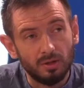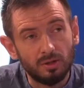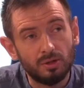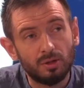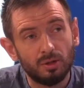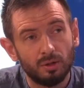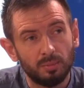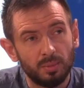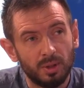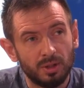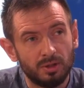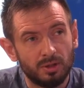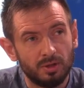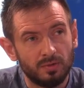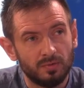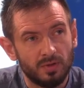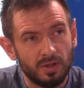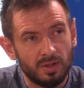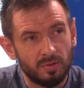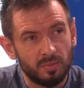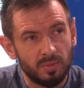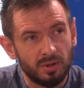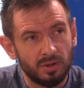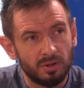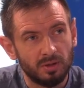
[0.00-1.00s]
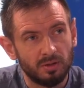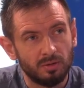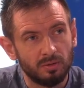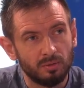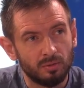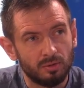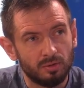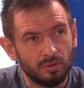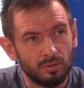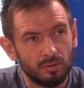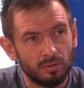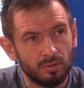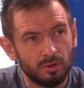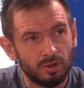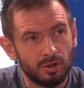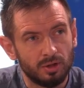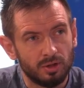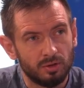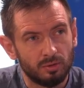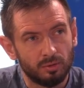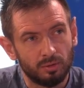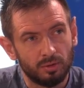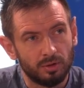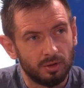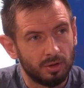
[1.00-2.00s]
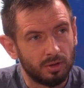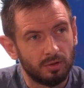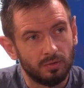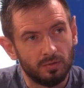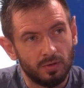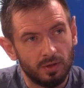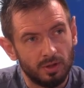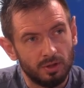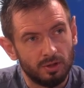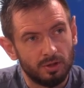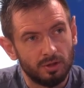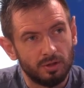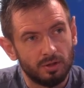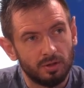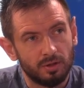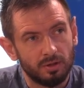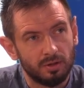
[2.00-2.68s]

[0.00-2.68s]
Is there much investment in new solutions or innovation?